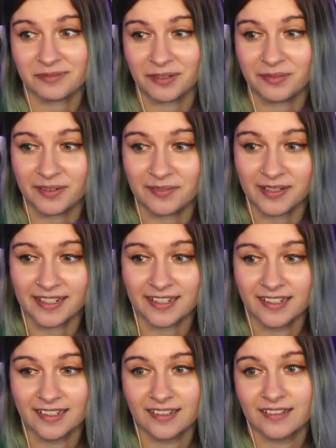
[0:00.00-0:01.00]
maybe.
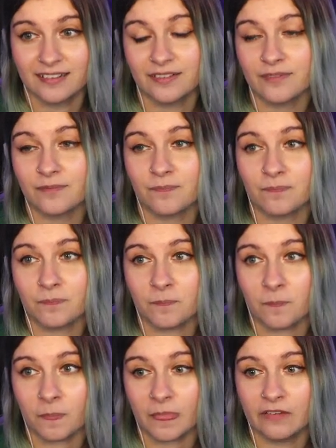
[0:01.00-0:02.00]

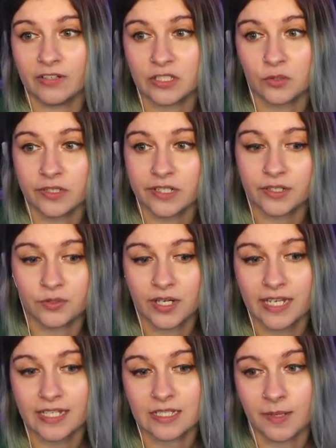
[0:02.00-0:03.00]
Victoria
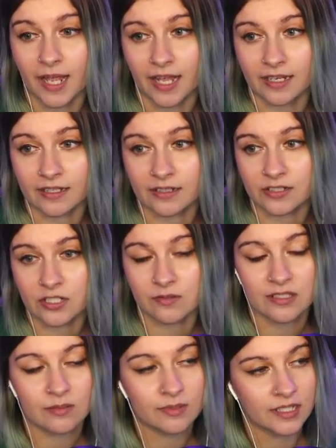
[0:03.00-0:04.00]
Gray is back. She was
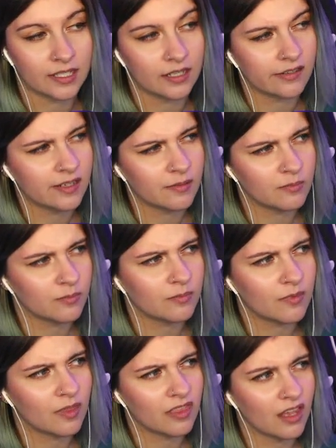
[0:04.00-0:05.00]
the one hearing
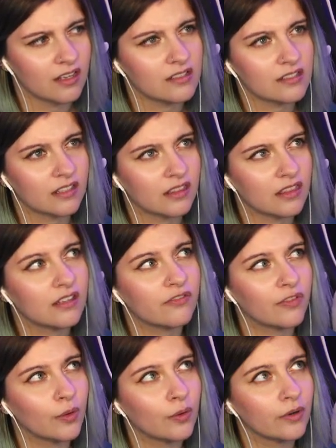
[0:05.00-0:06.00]
things on the
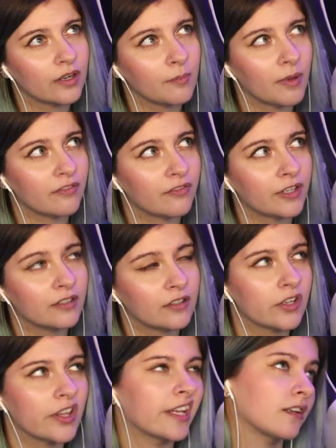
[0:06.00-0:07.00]
floor above her, or
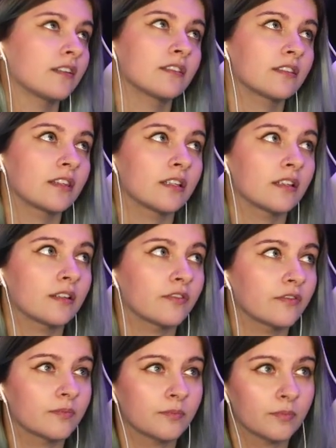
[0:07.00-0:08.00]
like the
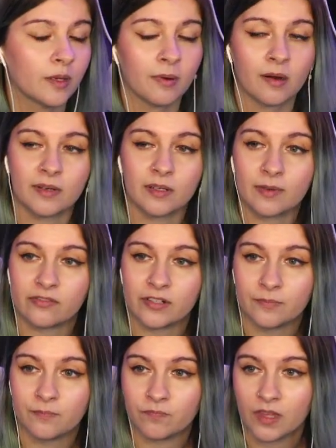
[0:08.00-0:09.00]
apartment above her.
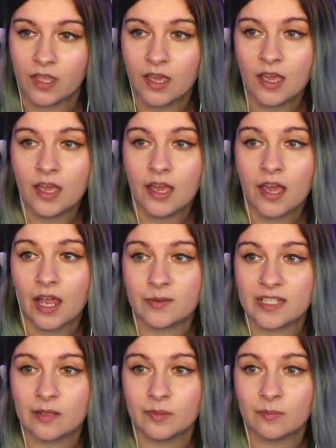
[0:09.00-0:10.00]
I was
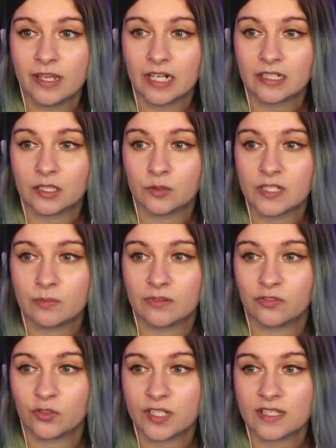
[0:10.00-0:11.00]
able to make out the whispered
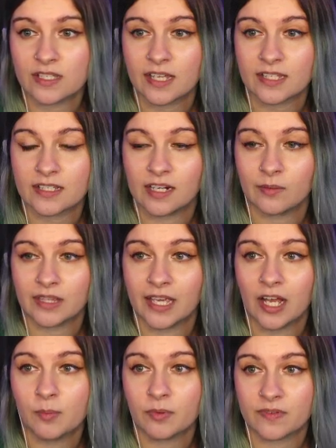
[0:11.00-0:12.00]
voices last night with the
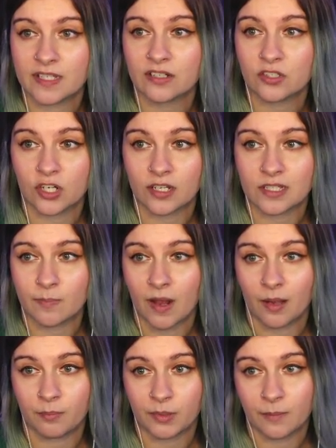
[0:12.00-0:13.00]
help of St. John's
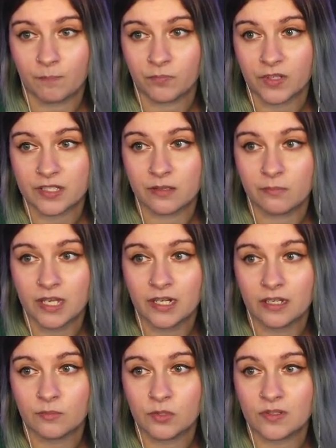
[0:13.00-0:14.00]
Poppy. There's a
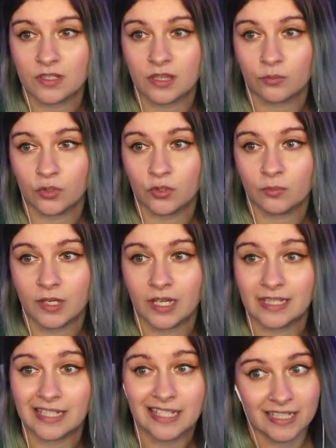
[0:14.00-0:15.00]
medium using the room,
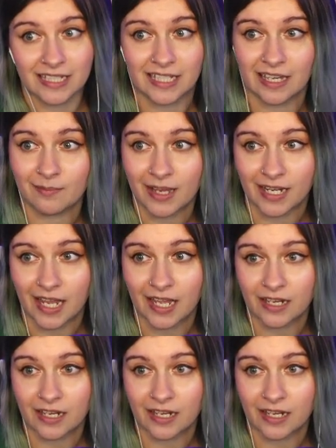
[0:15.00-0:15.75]
illegally I might add,